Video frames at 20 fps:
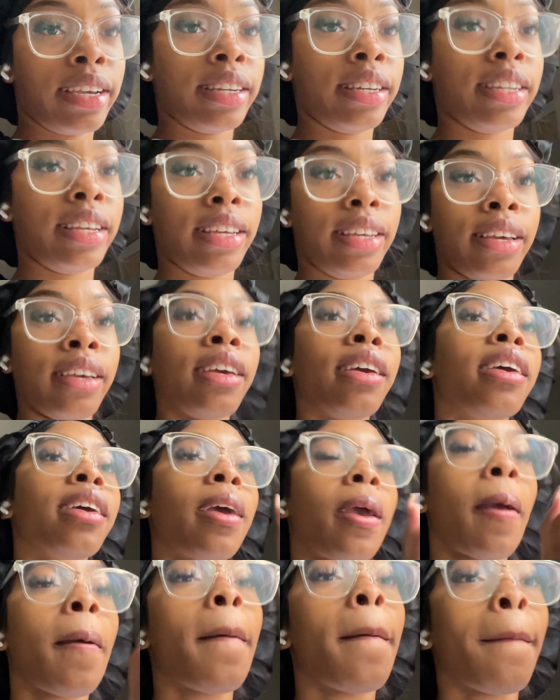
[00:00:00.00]
and then
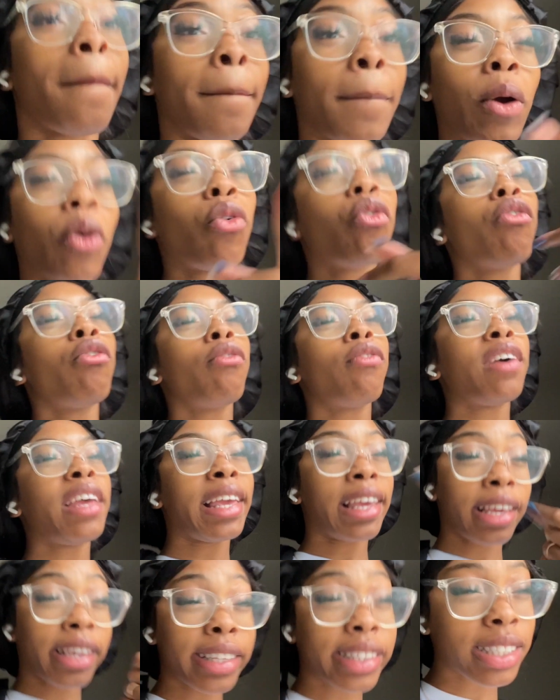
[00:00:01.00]
move
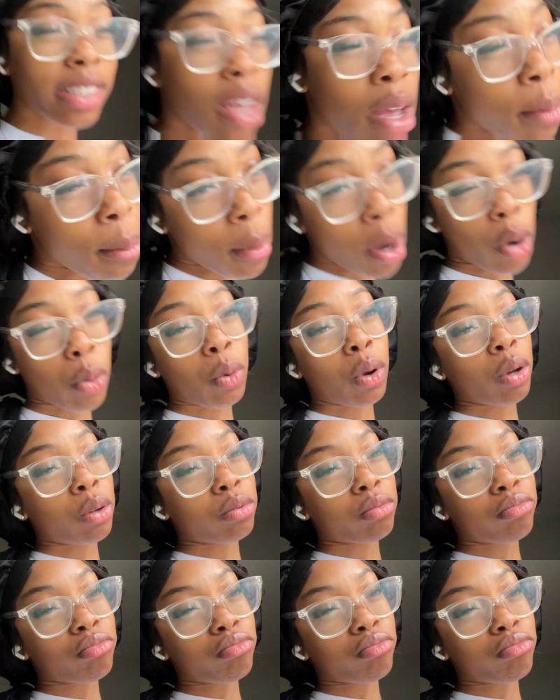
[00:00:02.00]
in tomorrow.